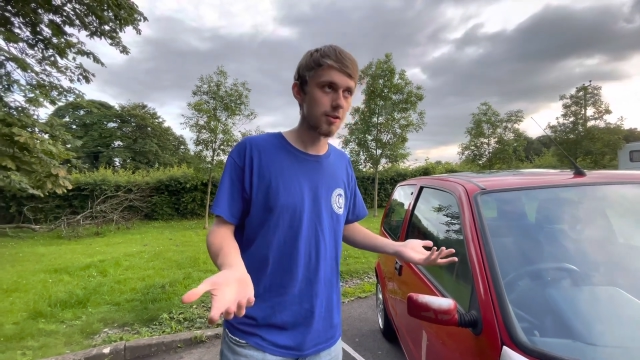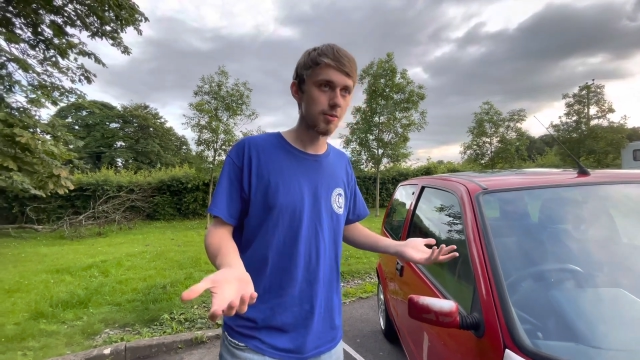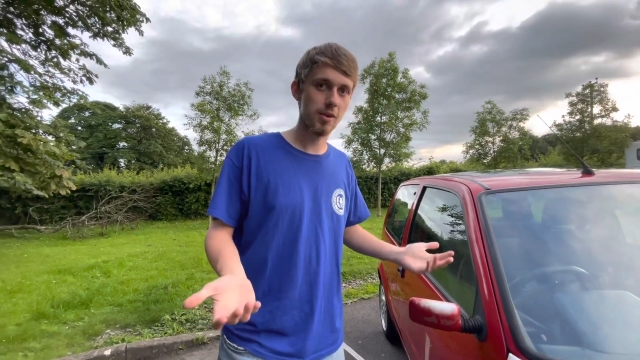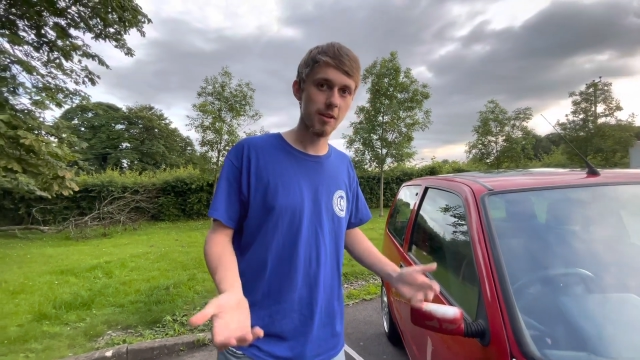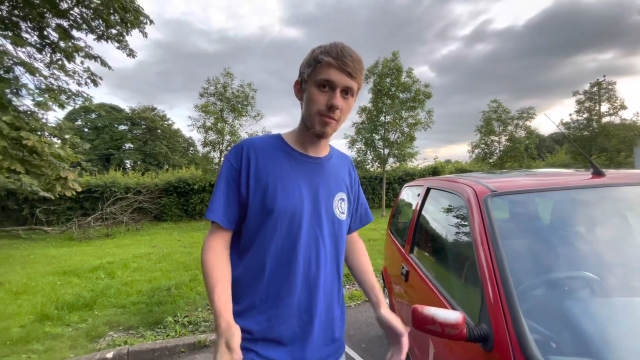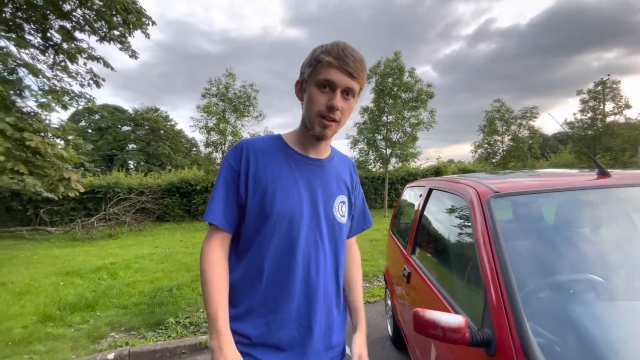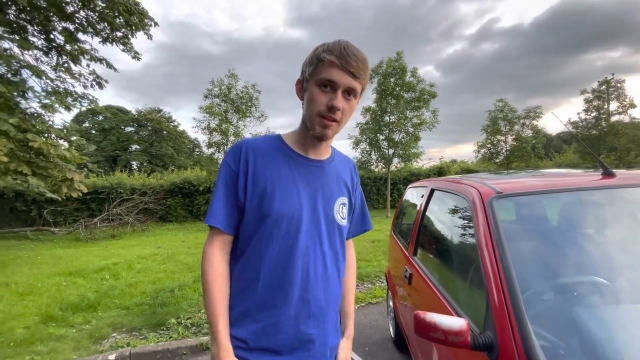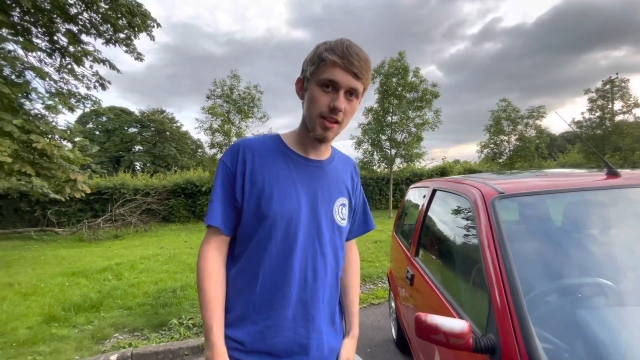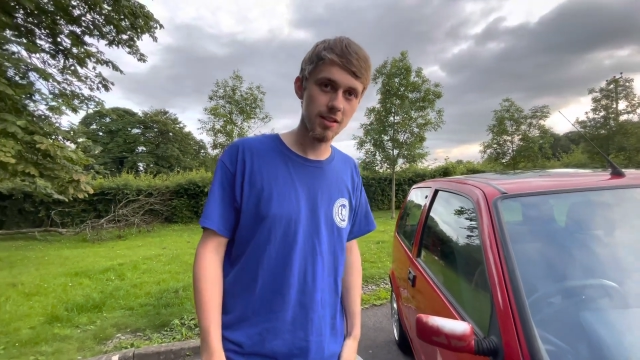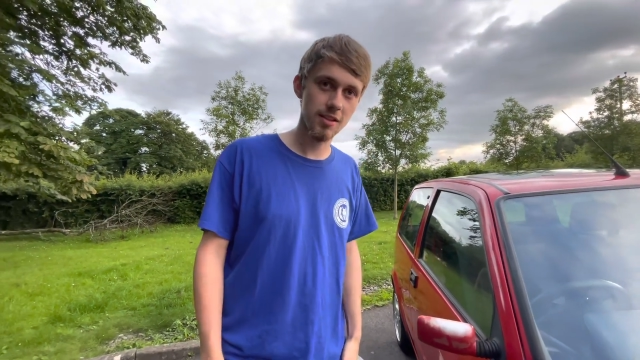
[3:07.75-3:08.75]
we can make
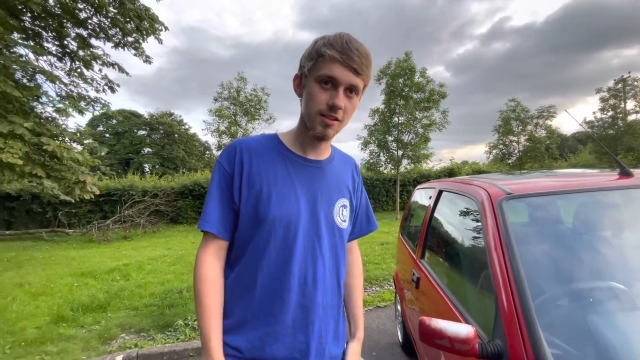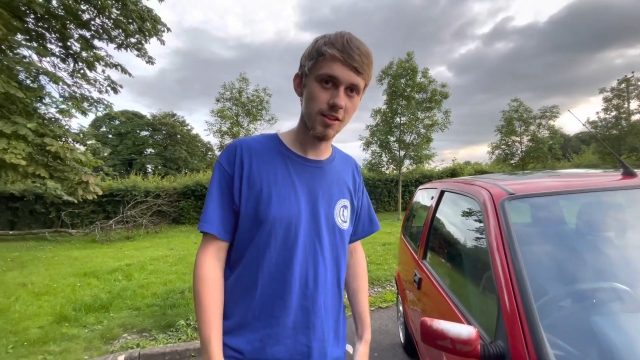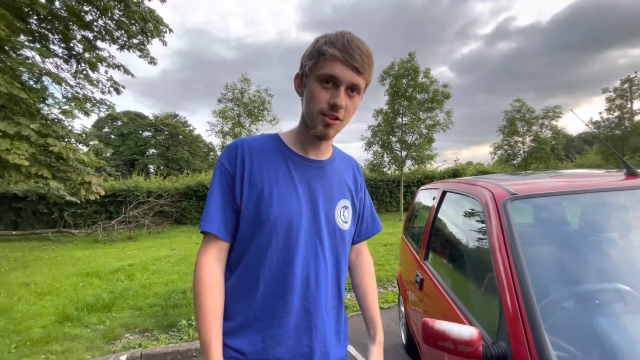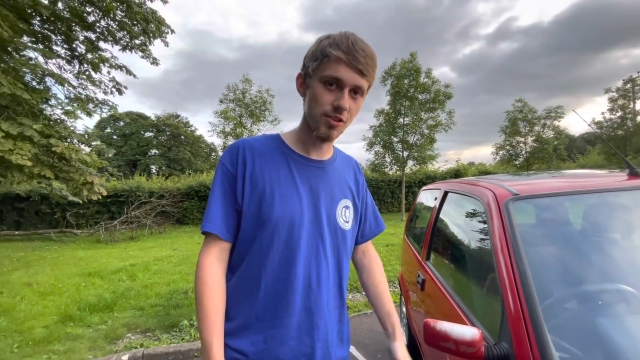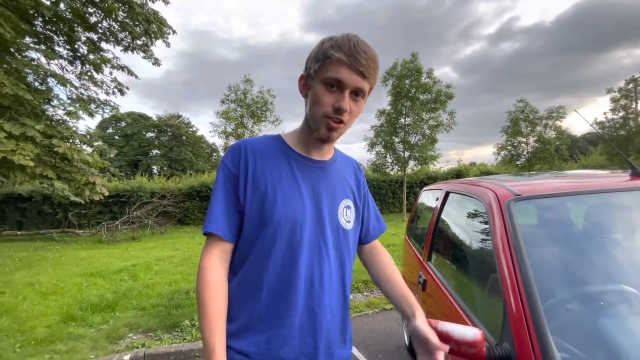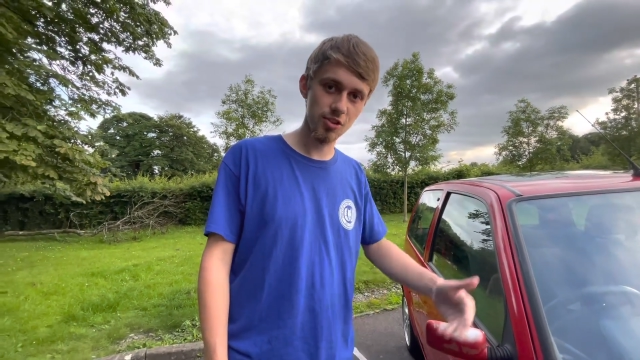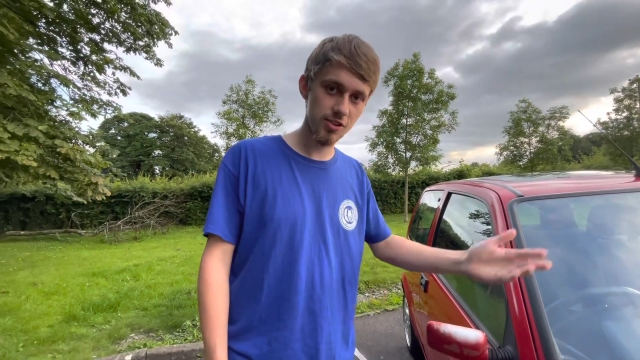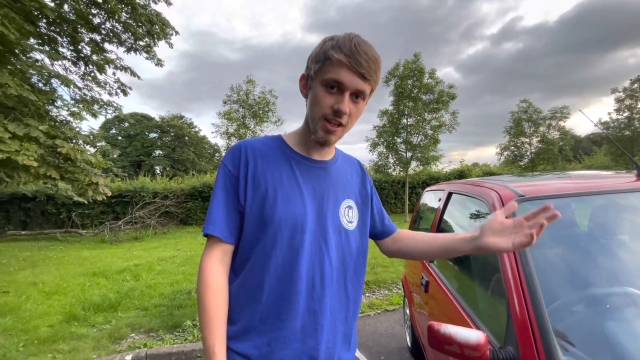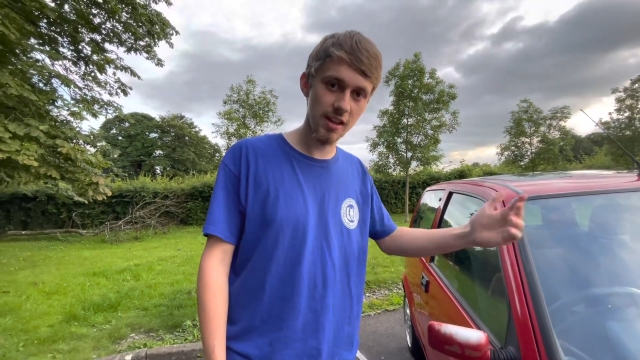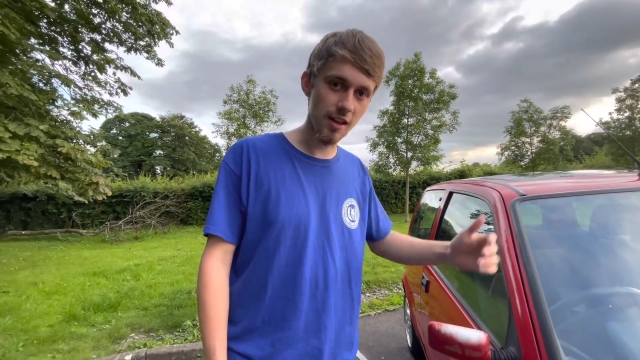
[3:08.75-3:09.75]
this as good
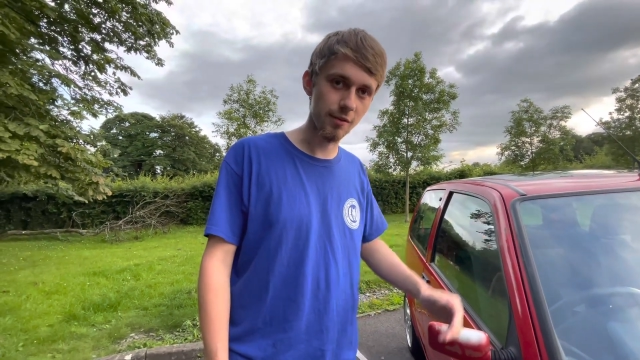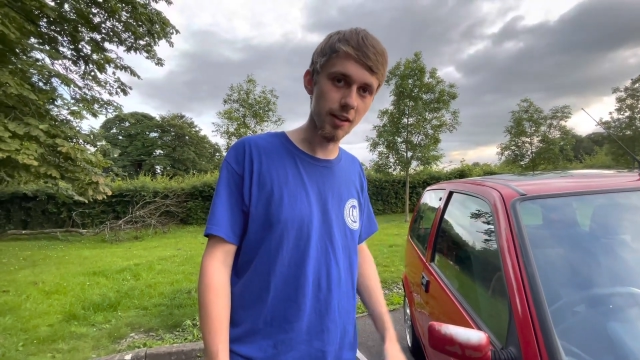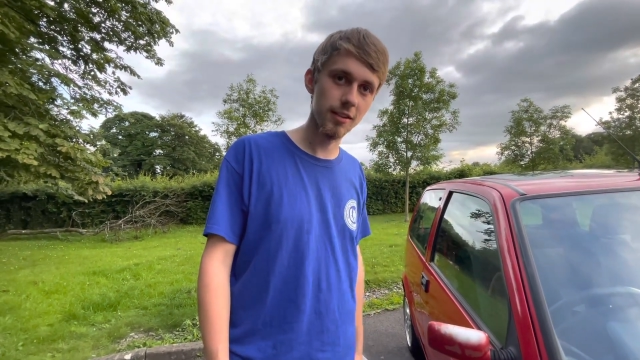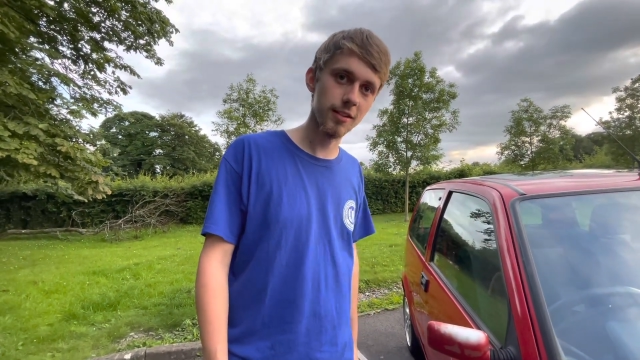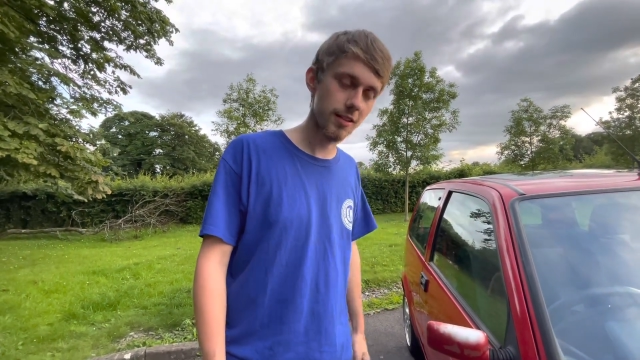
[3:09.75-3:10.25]
as any other,